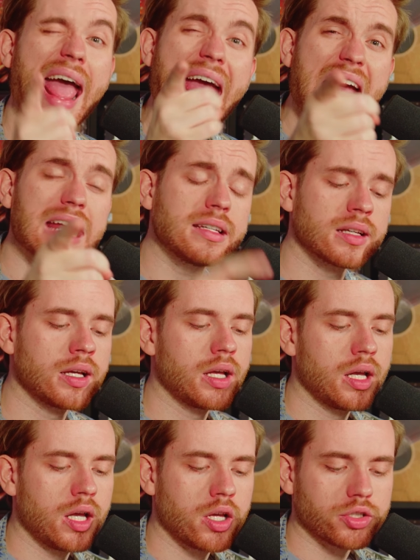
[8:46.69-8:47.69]
And
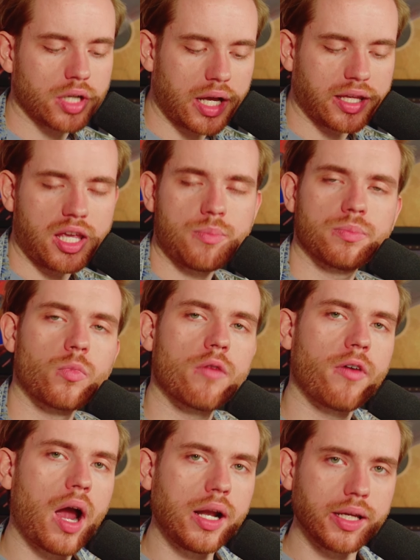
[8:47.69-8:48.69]
should I keep
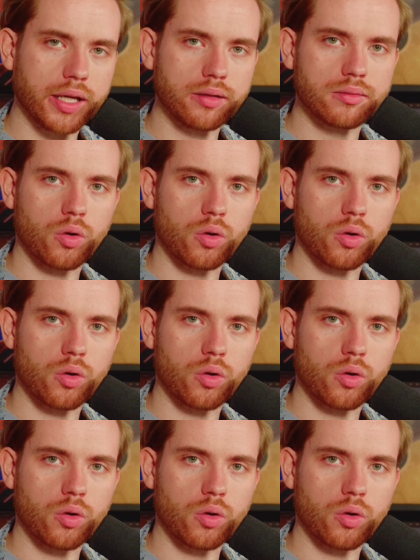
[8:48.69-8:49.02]
refining it,